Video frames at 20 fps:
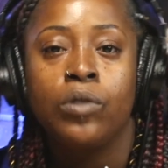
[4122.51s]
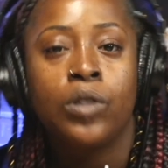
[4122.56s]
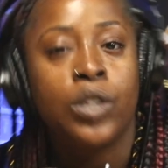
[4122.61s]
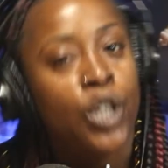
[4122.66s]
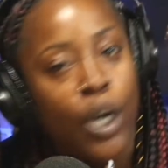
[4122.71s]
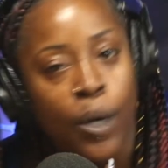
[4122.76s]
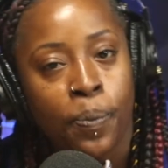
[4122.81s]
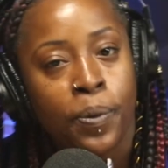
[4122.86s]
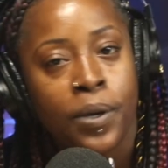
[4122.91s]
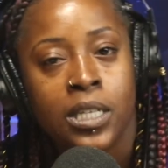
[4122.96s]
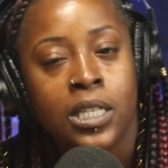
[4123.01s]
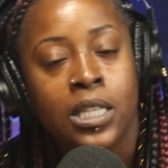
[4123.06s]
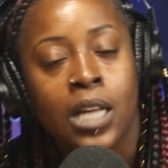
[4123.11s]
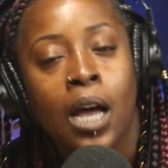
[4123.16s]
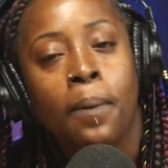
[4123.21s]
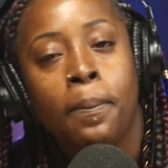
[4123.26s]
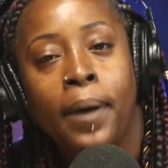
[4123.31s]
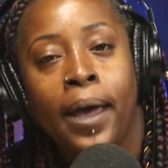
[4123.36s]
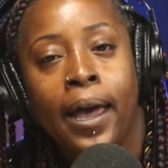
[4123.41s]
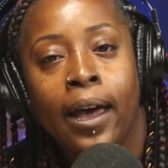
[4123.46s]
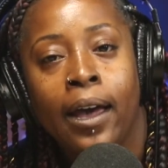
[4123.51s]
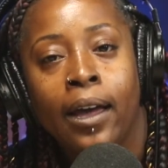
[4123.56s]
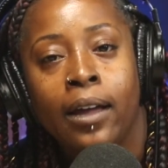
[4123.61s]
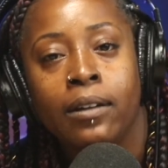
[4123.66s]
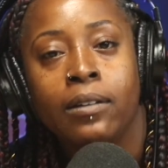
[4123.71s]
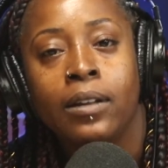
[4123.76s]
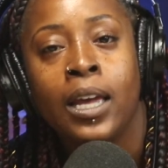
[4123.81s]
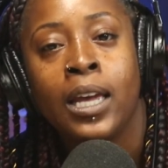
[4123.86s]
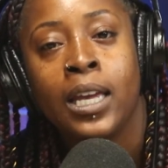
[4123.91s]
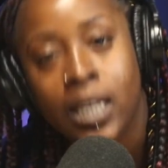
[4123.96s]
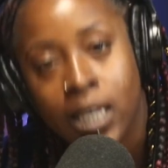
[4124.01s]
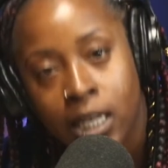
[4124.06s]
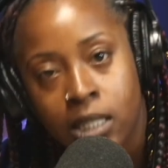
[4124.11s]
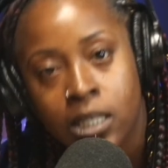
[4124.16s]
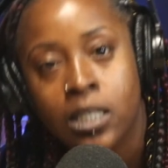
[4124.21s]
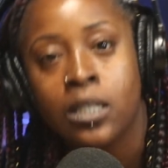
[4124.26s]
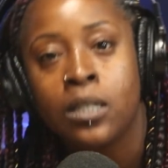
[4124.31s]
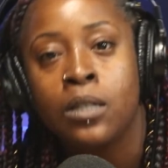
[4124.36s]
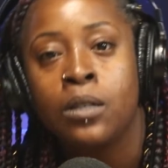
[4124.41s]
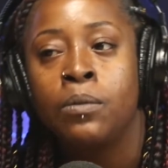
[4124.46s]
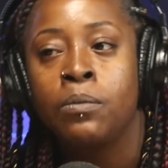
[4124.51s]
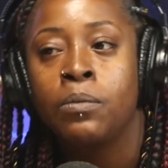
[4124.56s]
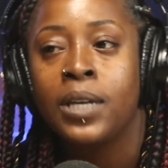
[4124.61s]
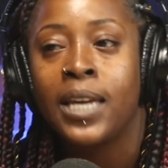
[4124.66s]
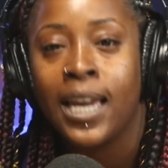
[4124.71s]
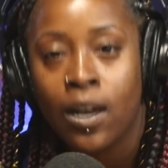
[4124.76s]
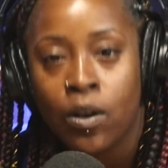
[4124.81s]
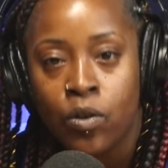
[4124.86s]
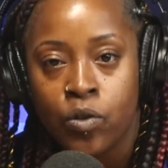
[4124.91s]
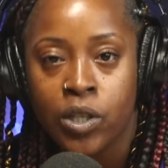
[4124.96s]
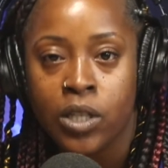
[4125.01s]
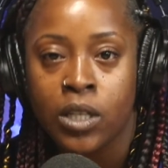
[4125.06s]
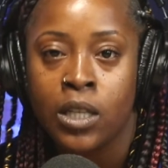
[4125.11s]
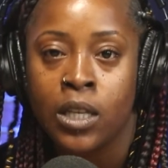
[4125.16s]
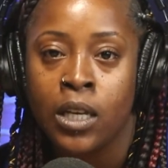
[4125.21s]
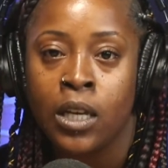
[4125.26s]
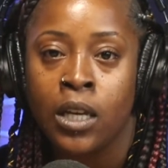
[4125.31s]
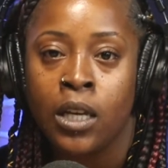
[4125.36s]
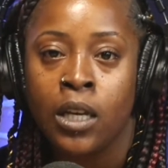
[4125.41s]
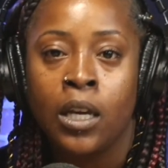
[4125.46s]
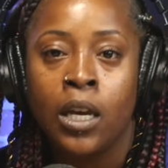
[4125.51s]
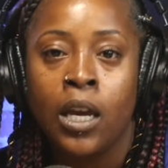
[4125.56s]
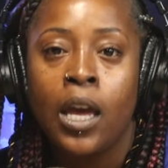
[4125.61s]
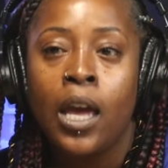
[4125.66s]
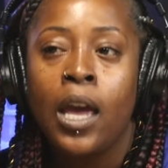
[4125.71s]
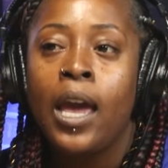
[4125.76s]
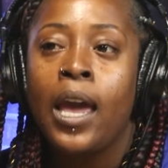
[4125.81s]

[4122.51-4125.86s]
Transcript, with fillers: therapy is not bad and get some counseling